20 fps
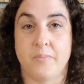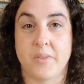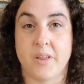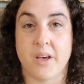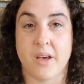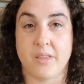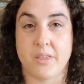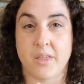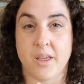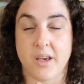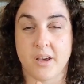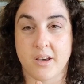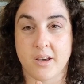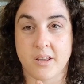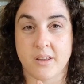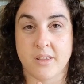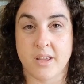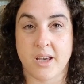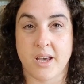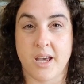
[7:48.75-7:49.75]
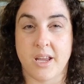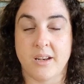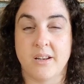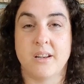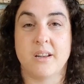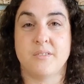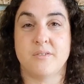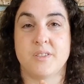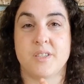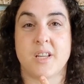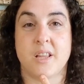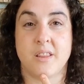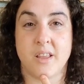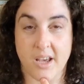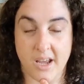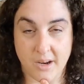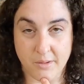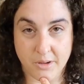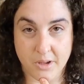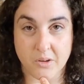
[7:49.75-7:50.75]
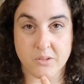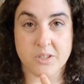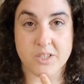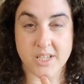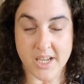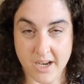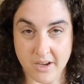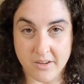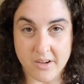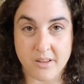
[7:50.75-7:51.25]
I think the head lifts and the head goes down